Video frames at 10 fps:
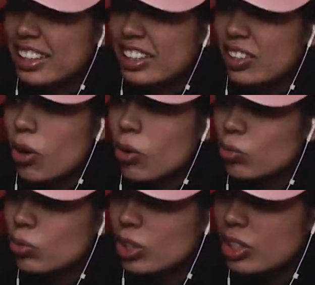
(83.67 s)
oh!
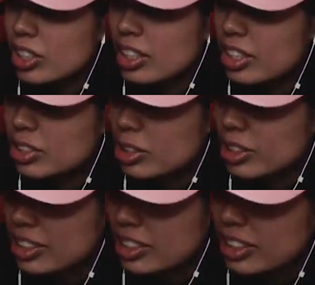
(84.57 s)
There's
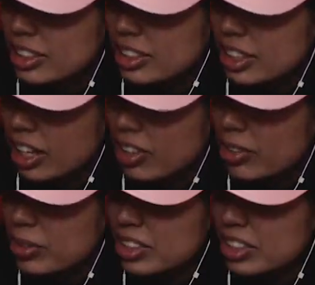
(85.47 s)
a... I don't know
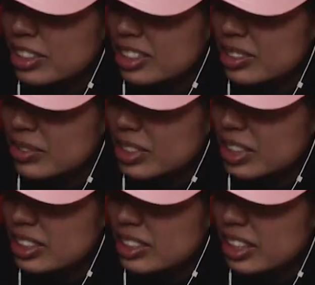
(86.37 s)
what that is. But he
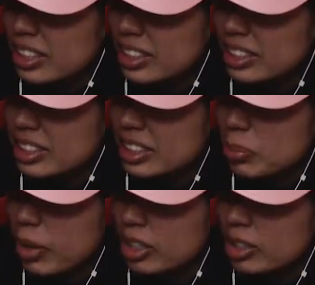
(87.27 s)
has like... He's
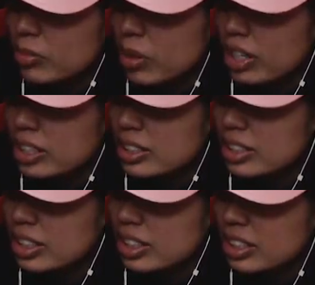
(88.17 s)
painted white and